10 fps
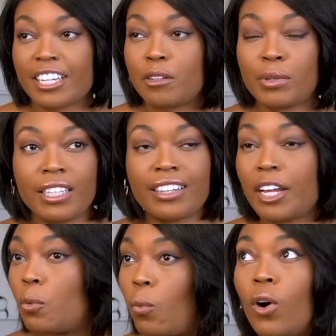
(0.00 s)
going to be
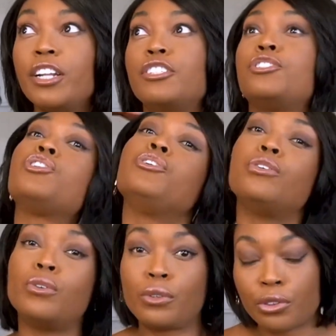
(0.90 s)
like 1,
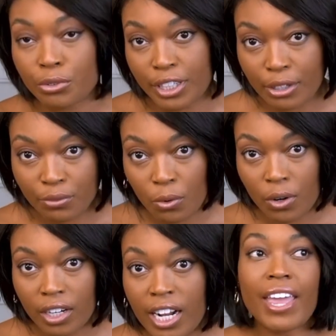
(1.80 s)
2, 3, 4.